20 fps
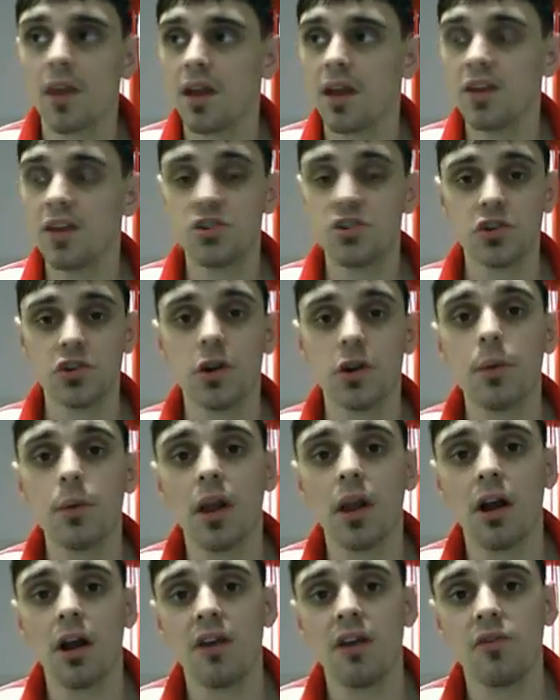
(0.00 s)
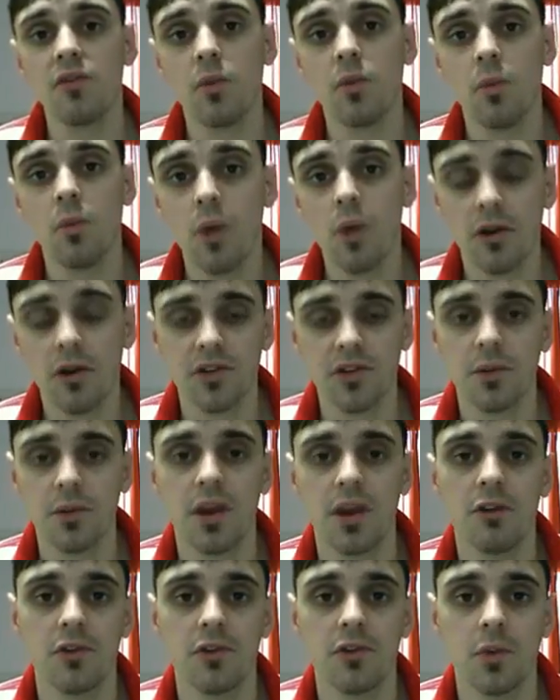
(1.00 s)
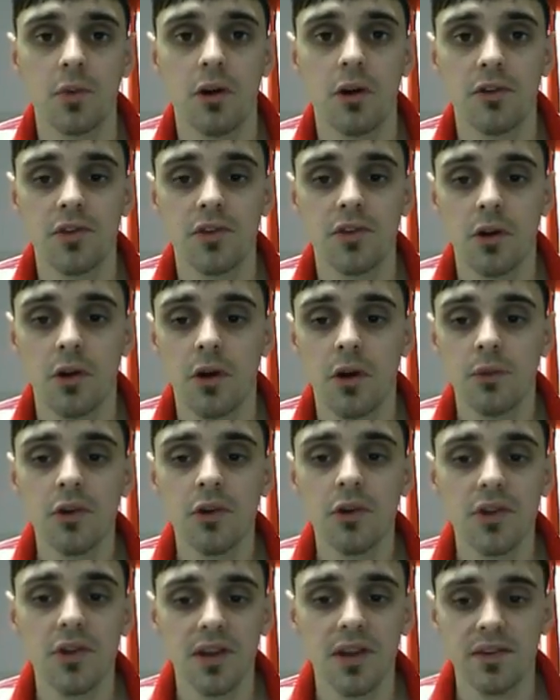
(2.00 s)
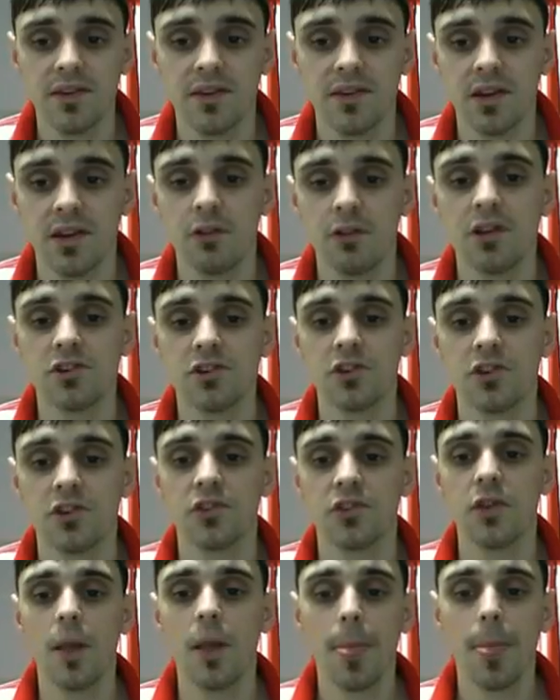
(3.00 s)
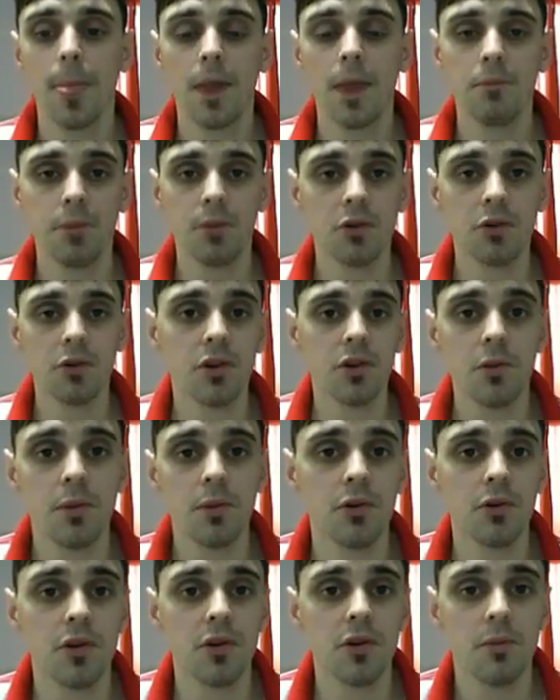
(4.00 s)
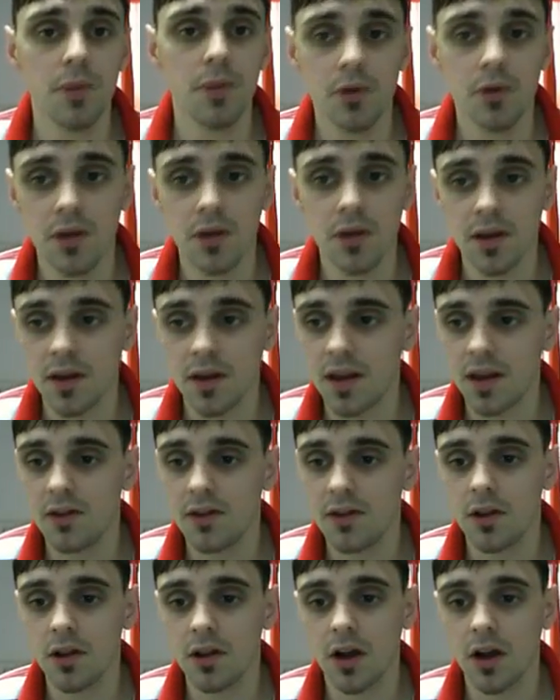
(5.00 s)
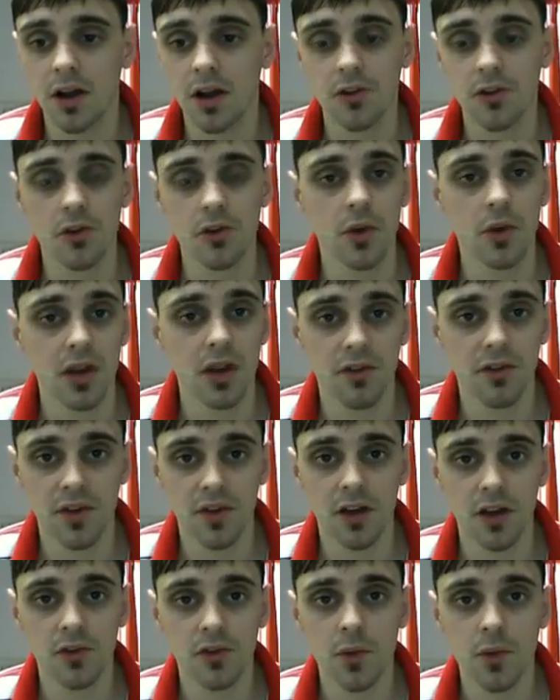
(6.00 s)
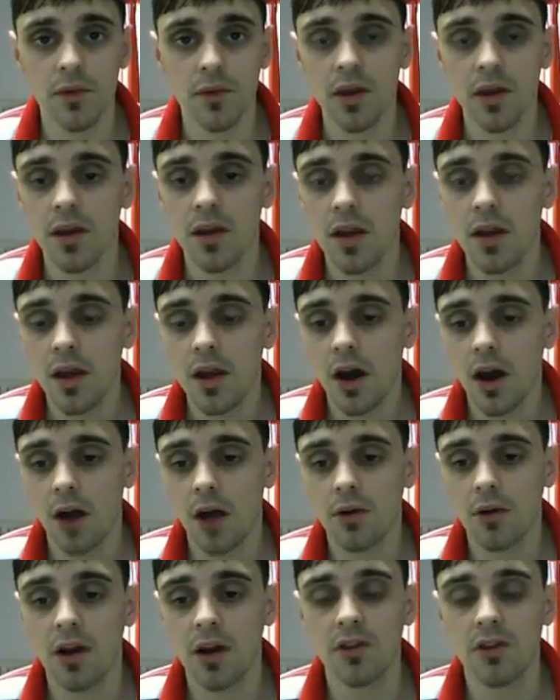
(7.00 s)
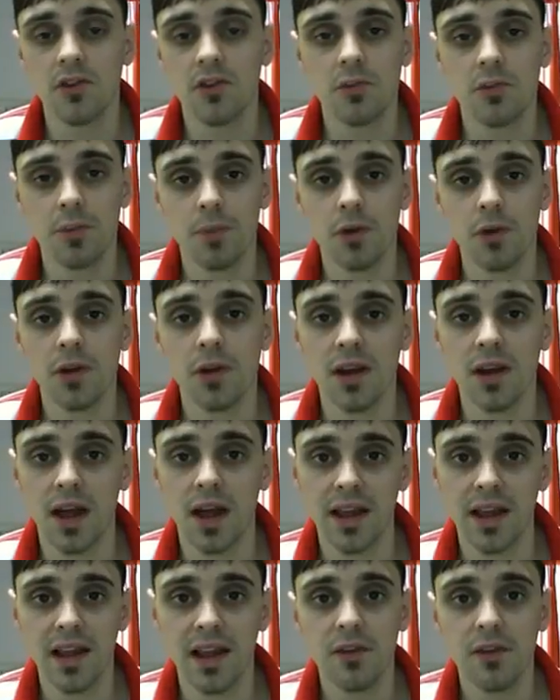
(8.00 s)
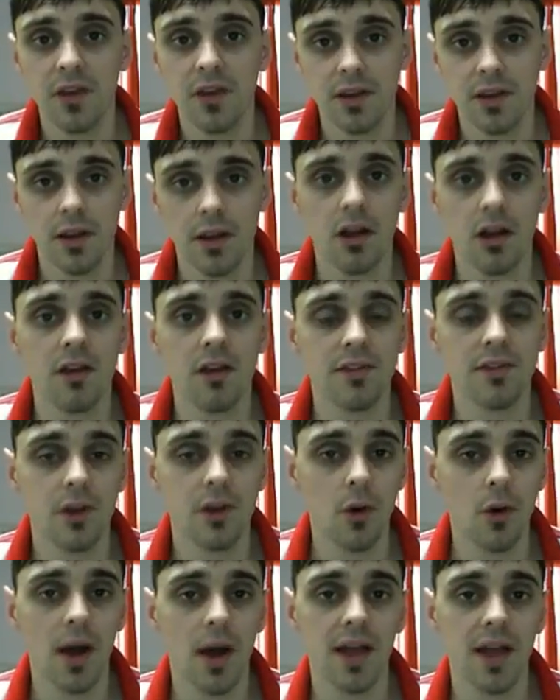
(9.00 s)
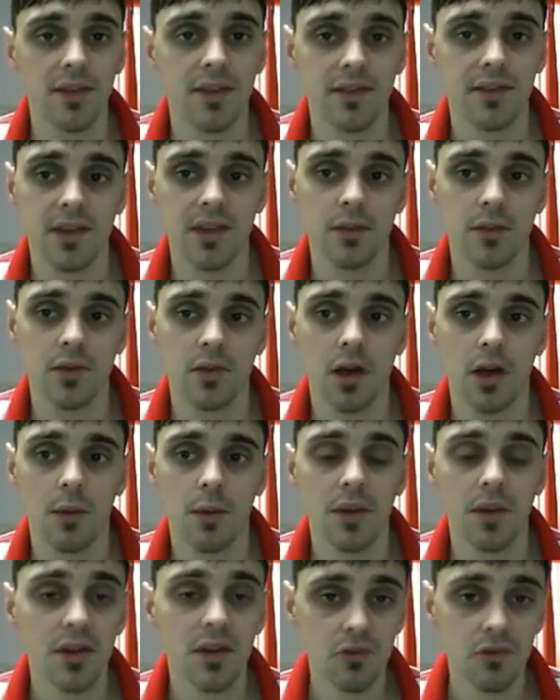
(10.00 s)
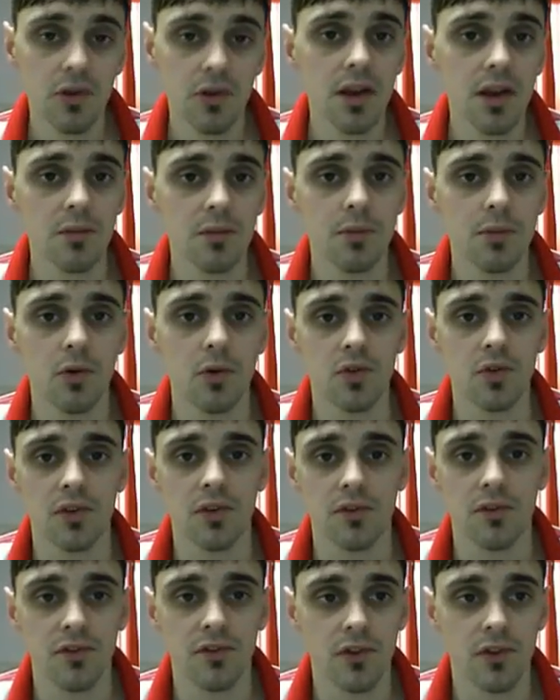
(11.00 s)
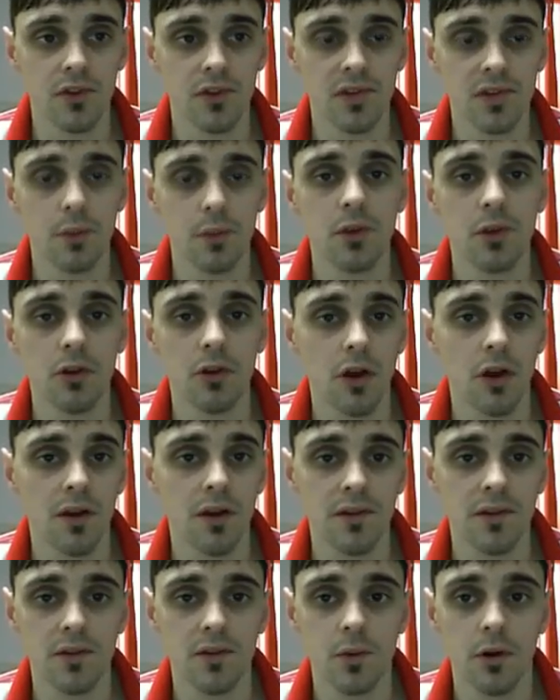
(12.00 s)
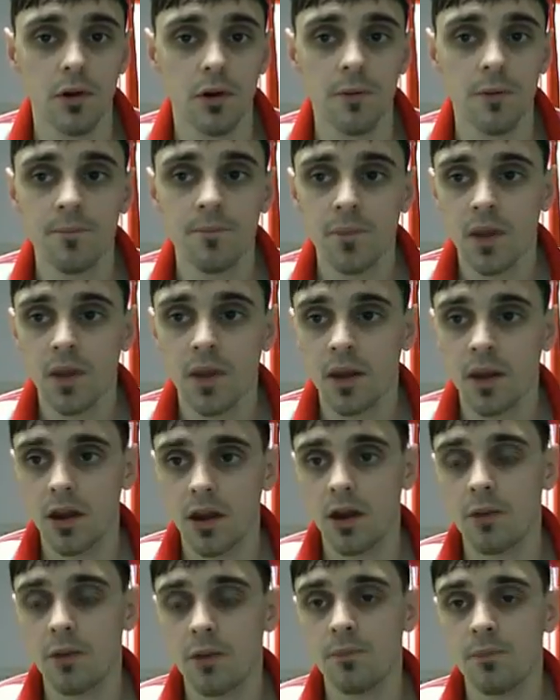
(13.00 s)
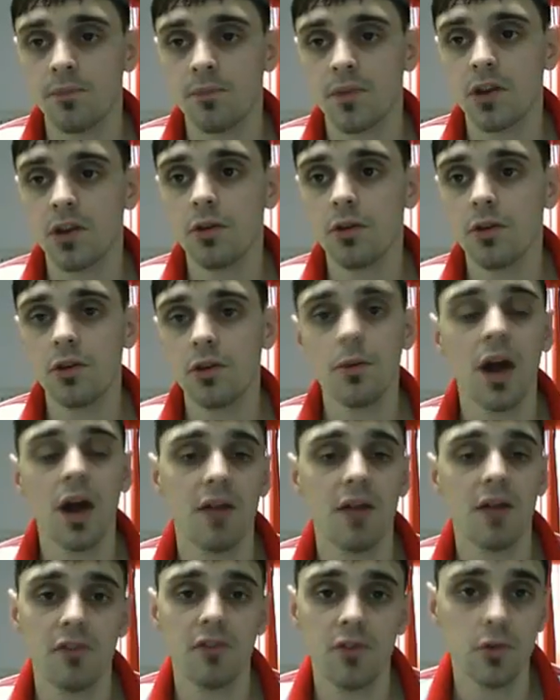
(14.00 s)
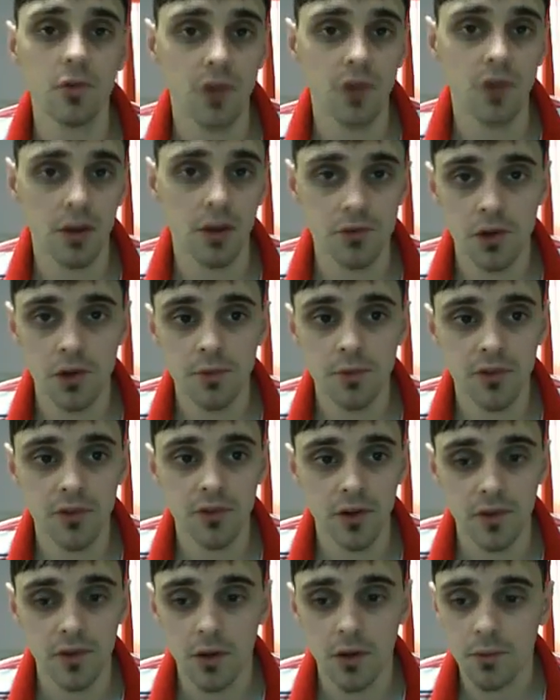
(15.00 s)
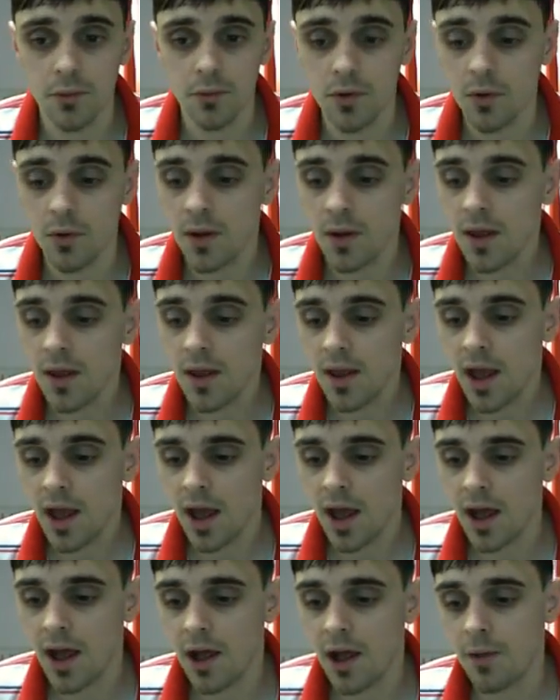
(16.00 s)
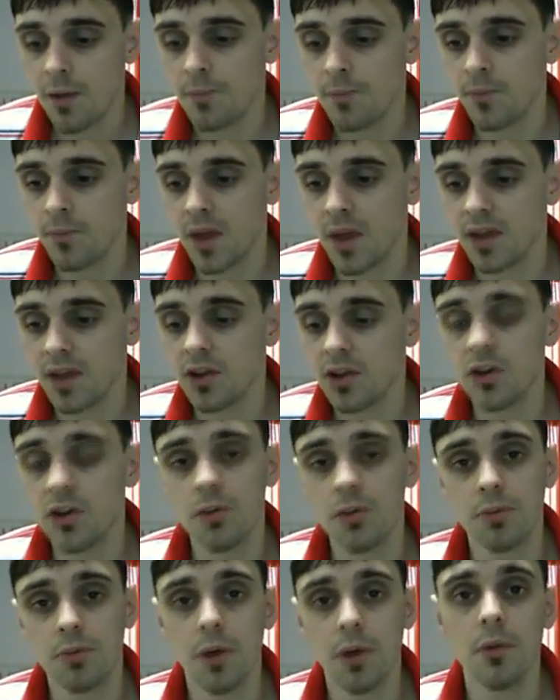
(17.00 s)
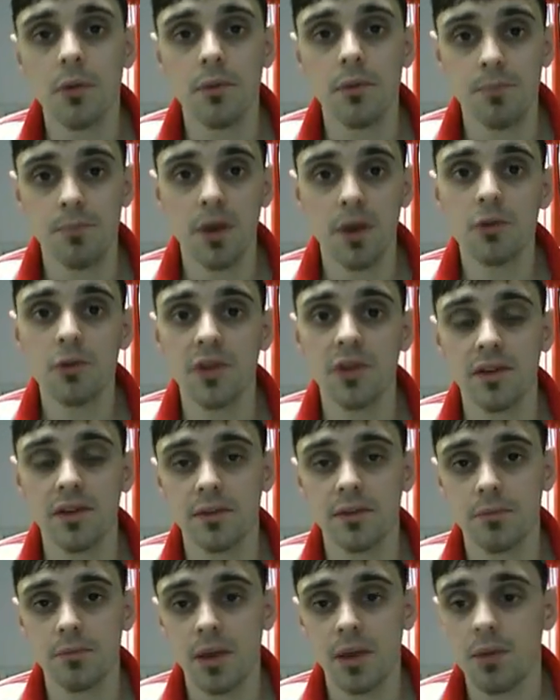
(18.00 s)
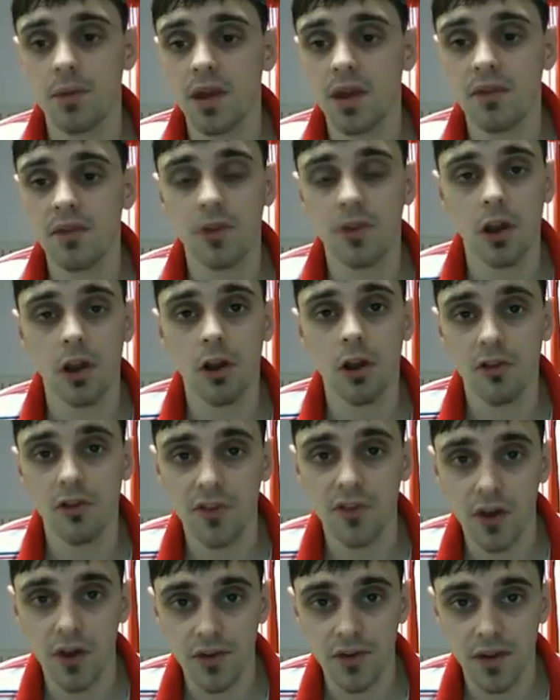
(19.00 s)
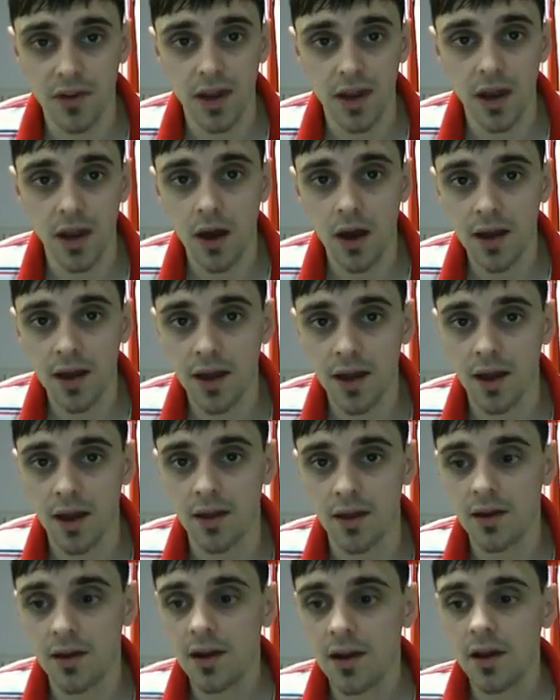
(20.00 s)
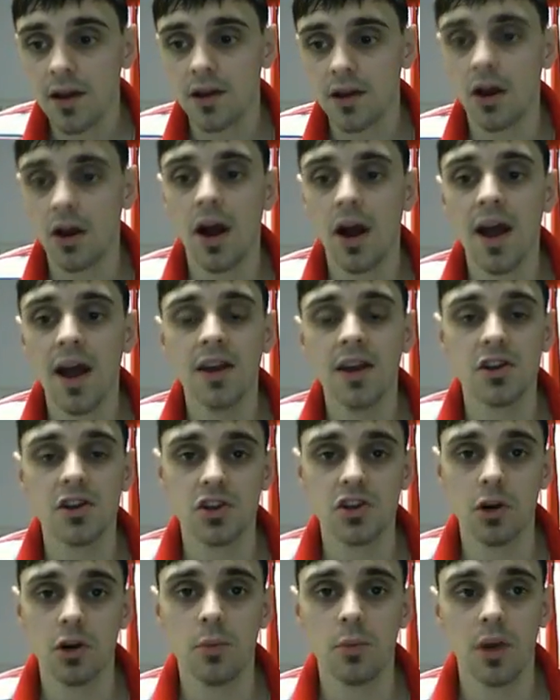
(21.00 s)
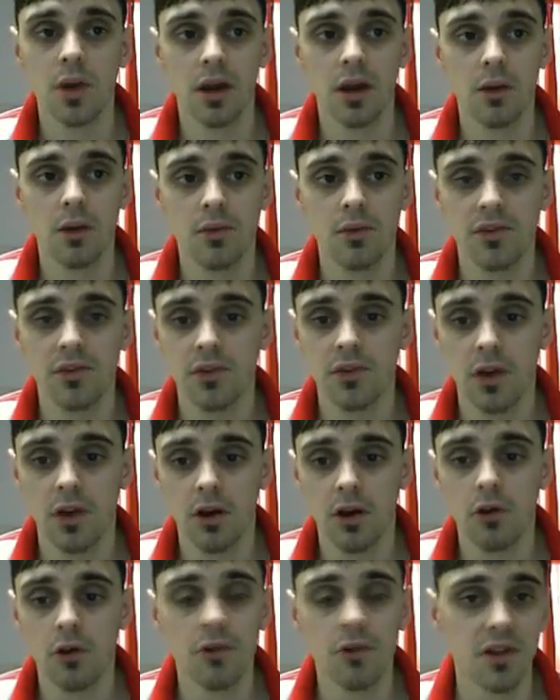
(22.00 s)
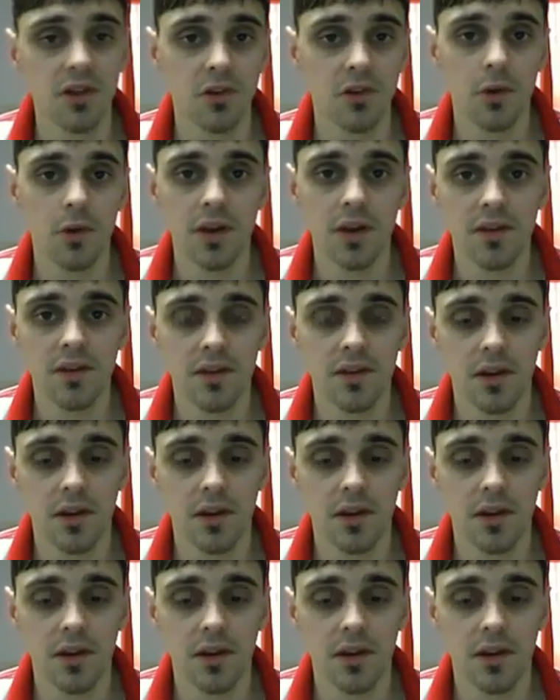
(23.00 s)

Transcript: enjoy my life whilst I'm here as well. So I'm not necessarily just building and building and building and kind of doing nothing else with it. I'm kind of just building and living the lifestyle at the same time. And that's really important for some of you guys as well. You might have a full-time job, for example, and you can probably build this maybe even a lot faster than I can. I had a job when I was already doing this